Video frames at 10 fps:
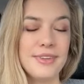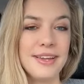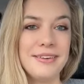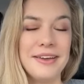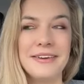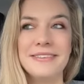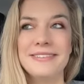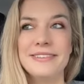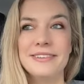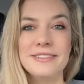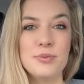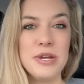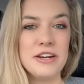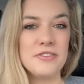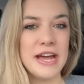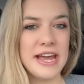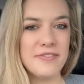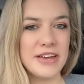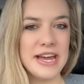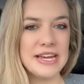I know. It's weird, right? I
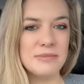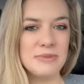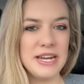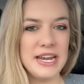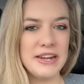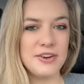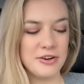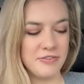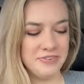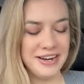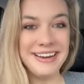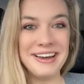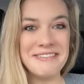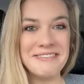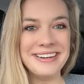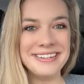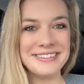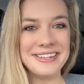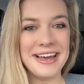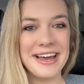have a husband and a girlfriend. How weird
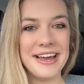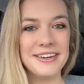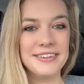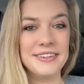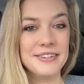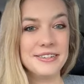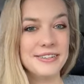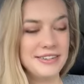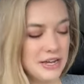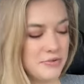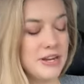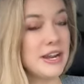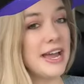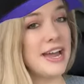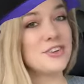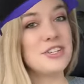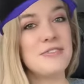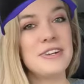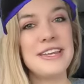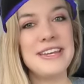is that? How weird. I actually
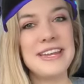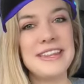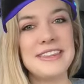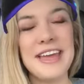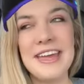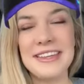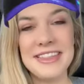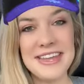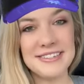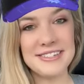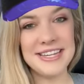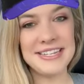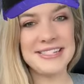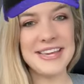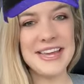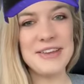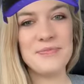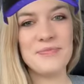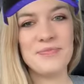really didn't think. Thanks, Tasty.